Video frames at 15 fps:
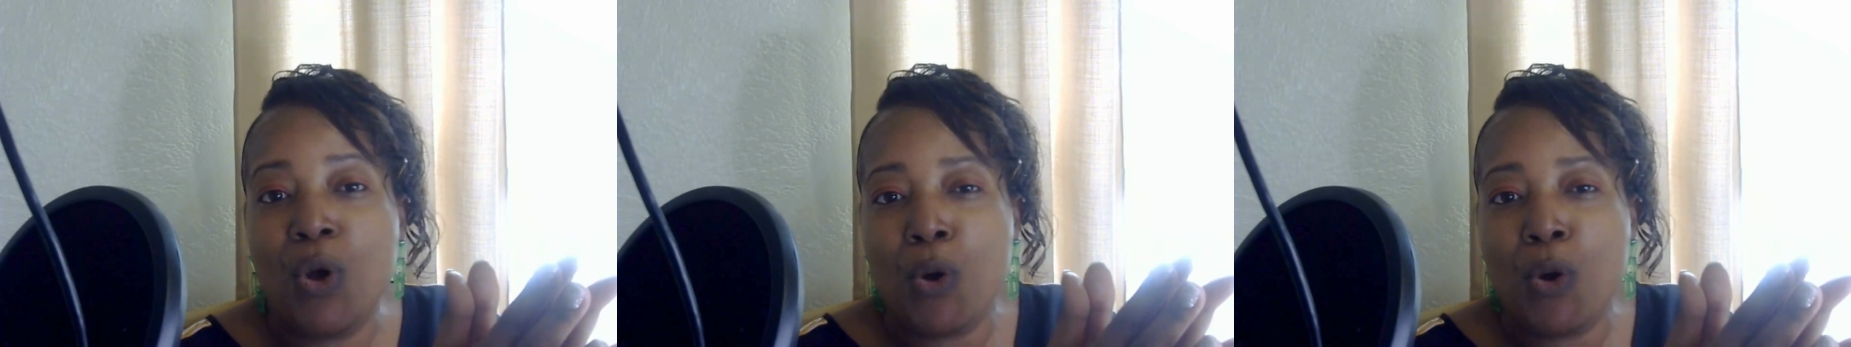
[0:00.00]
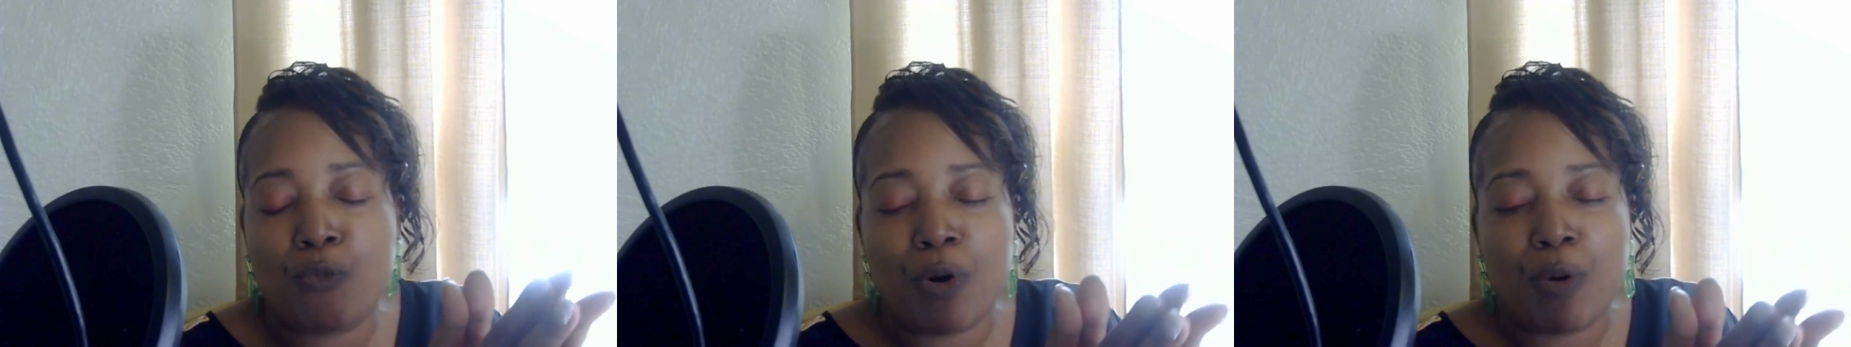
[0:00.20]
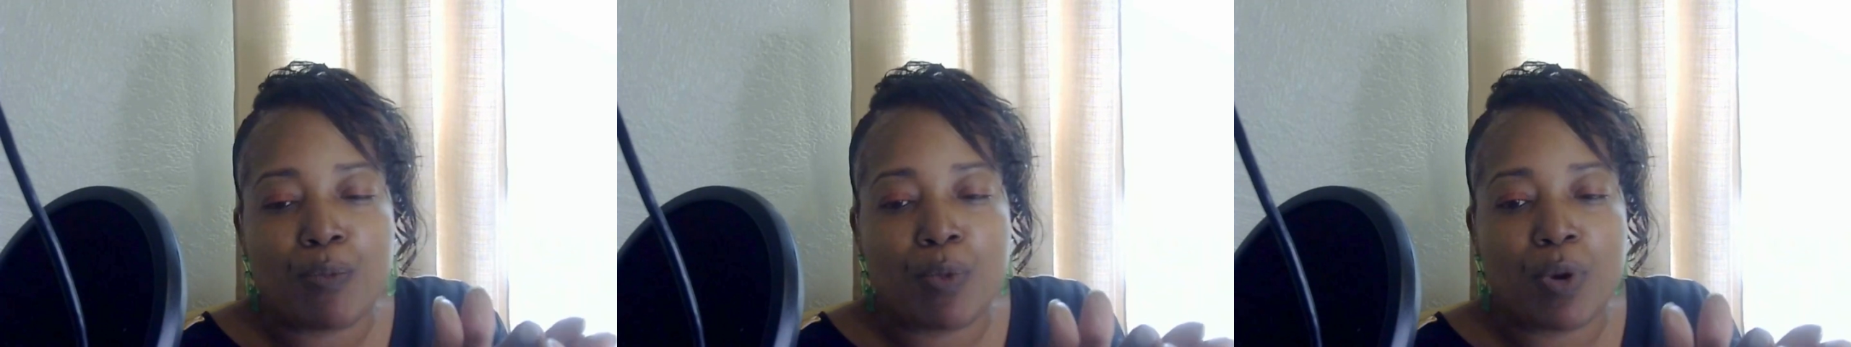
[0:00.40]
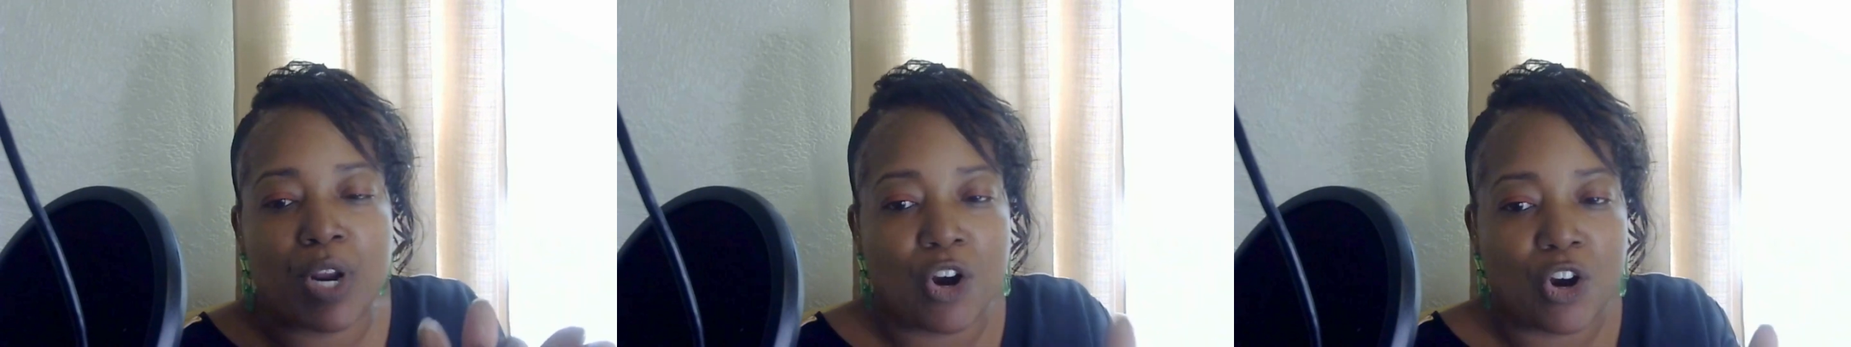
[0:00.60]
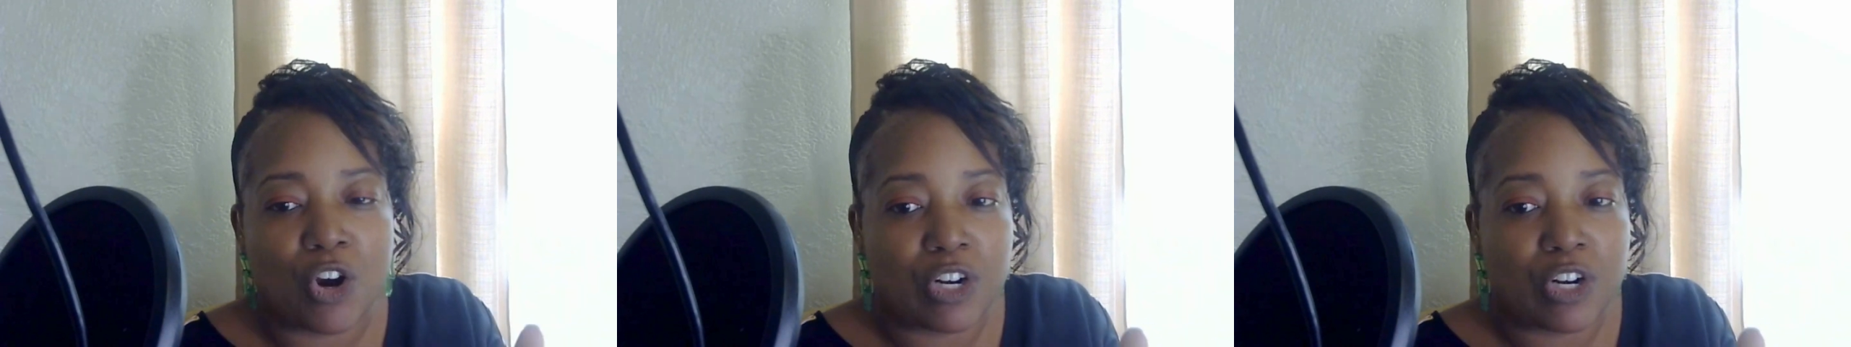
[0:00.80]
from
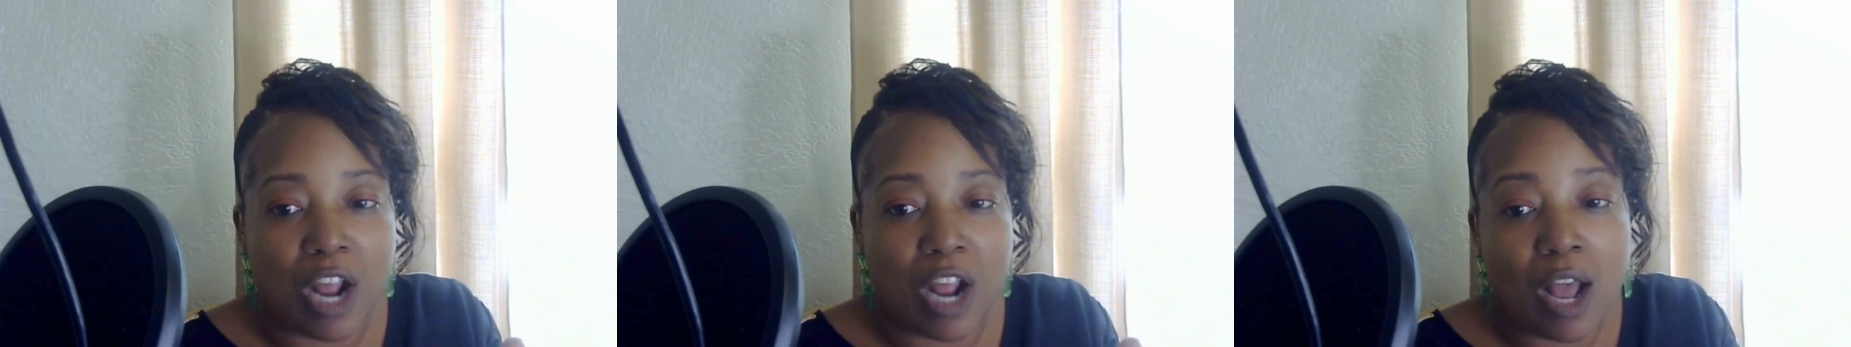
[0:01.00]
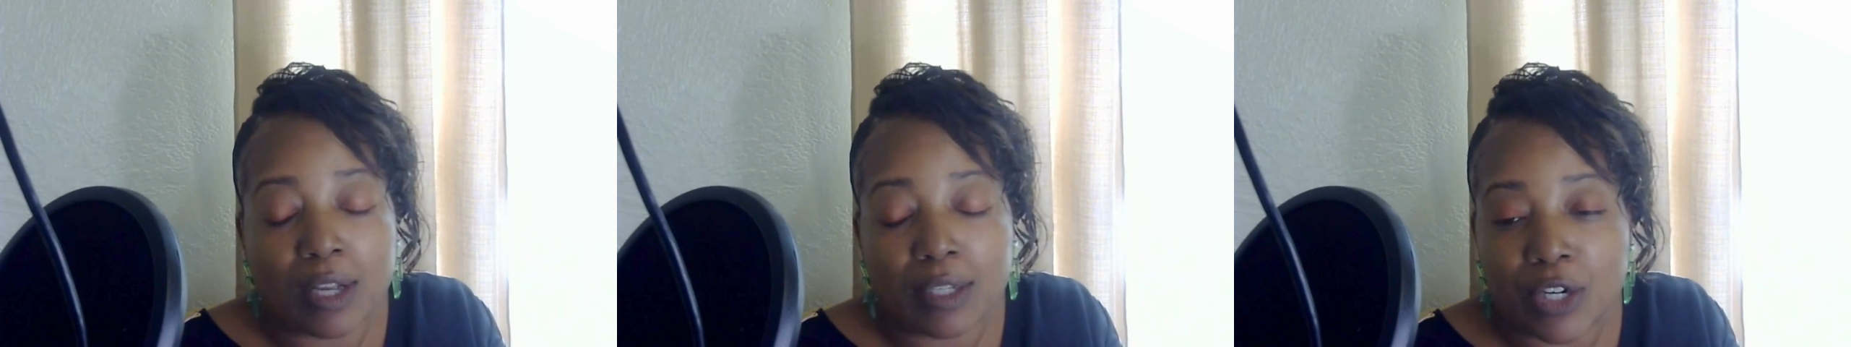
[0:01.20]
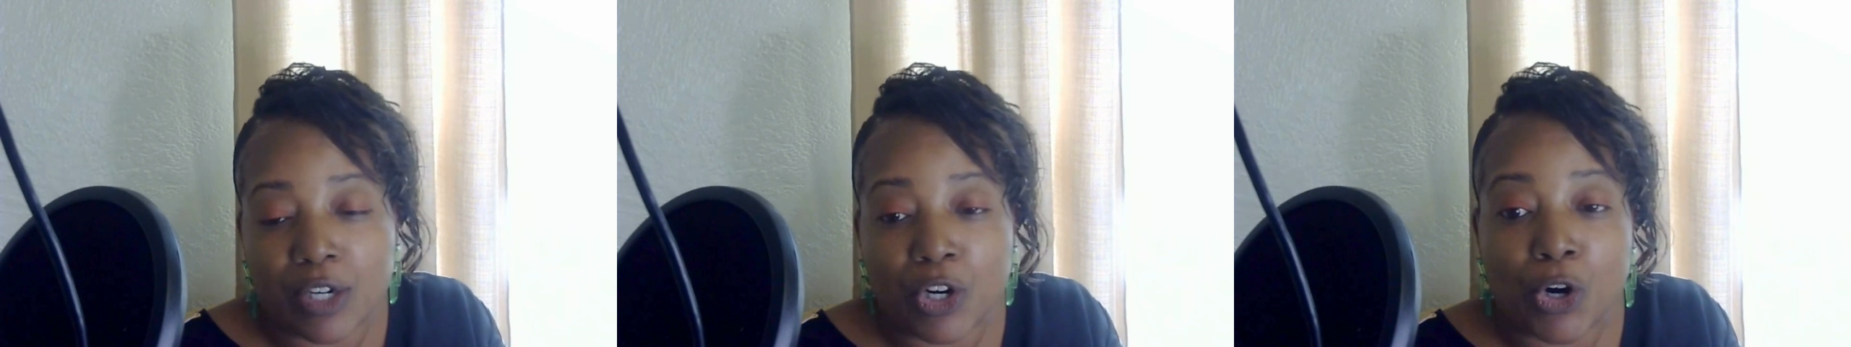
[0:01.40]
your doctor